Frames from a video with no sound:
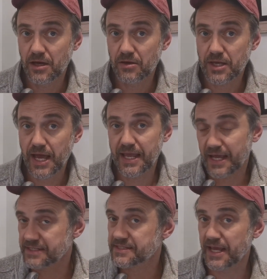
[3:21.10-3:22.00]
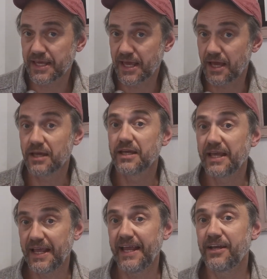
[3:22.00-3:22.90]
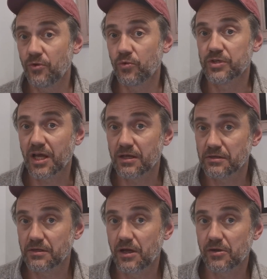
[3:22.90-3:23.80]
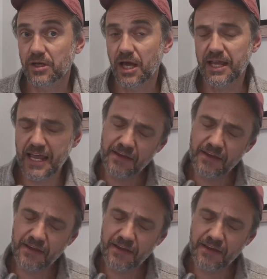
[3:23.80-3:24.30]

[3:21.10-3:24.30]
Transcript: okay, and take it in order, okay?